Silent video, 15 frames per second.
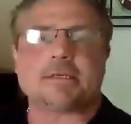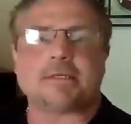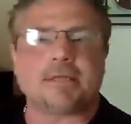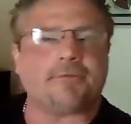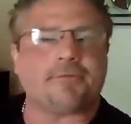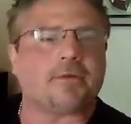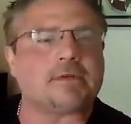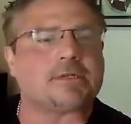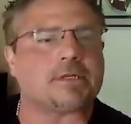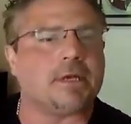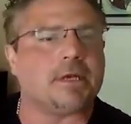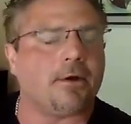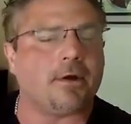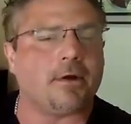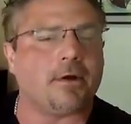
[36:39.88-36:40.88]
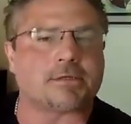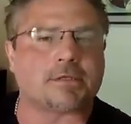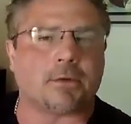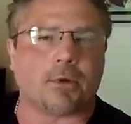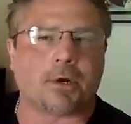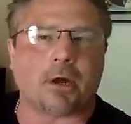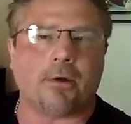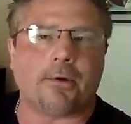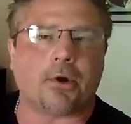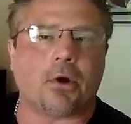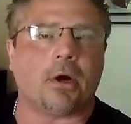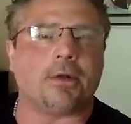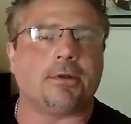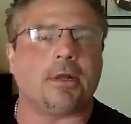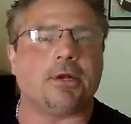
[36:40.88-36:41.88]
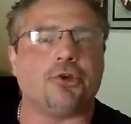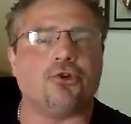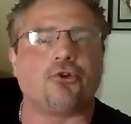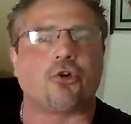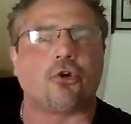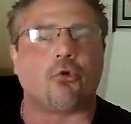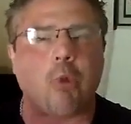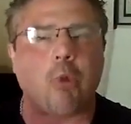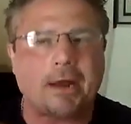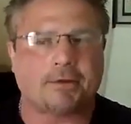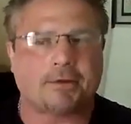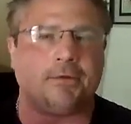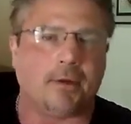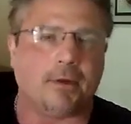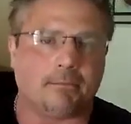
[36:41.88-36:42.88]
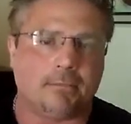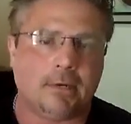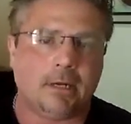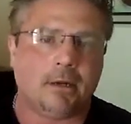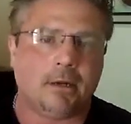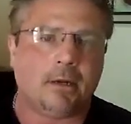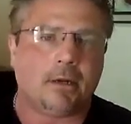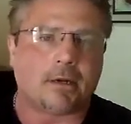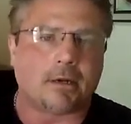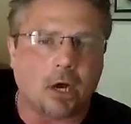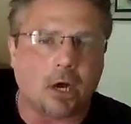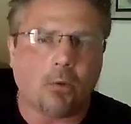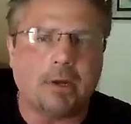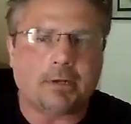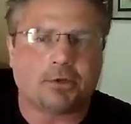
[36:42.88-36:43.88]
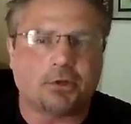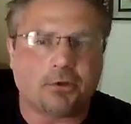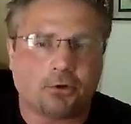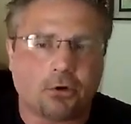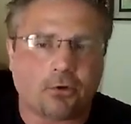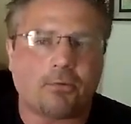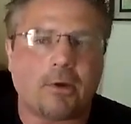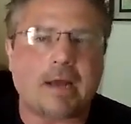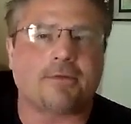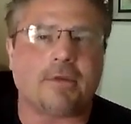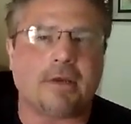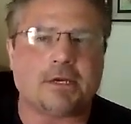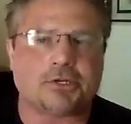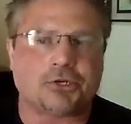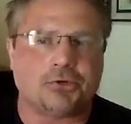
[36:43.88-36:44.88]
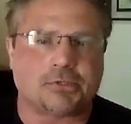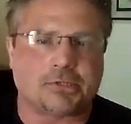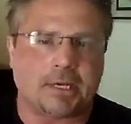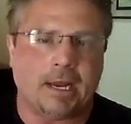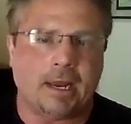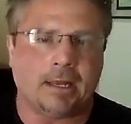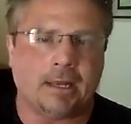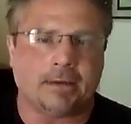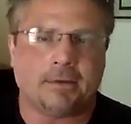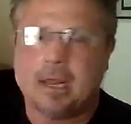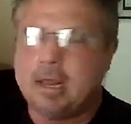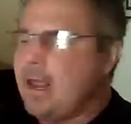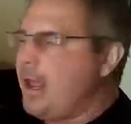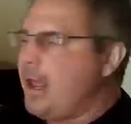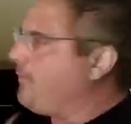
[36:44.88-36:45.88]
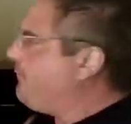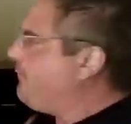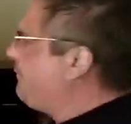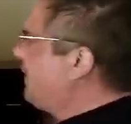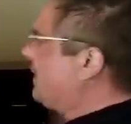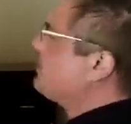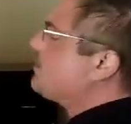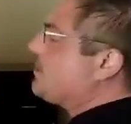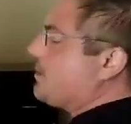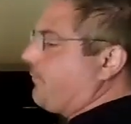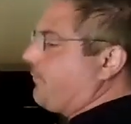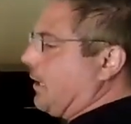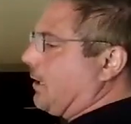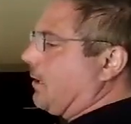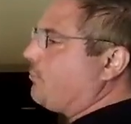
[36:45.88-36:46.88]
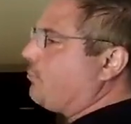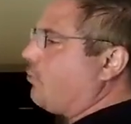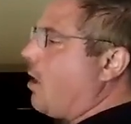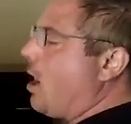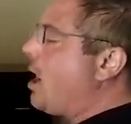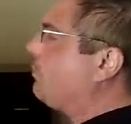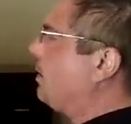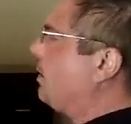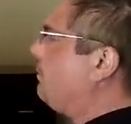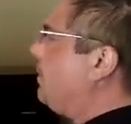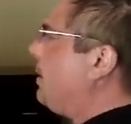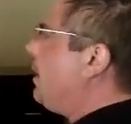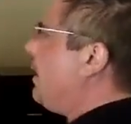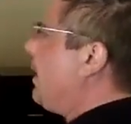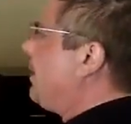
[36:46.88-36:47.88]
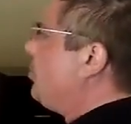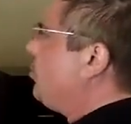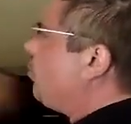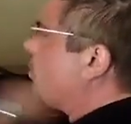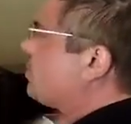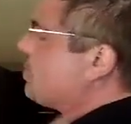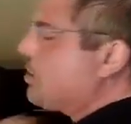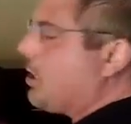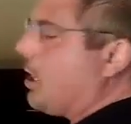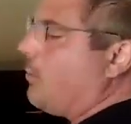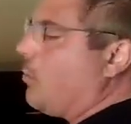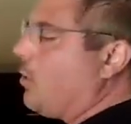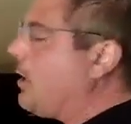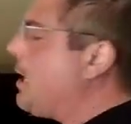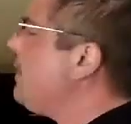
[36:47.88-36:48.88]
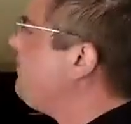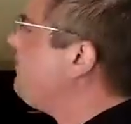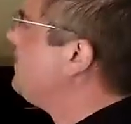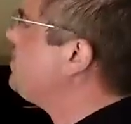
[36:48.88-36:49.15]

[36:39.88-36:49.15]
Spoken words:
of different scenarios that were going on, and you corrected them. Go in to correct the issues at hand and fix the frickin' problem, and you will sell more life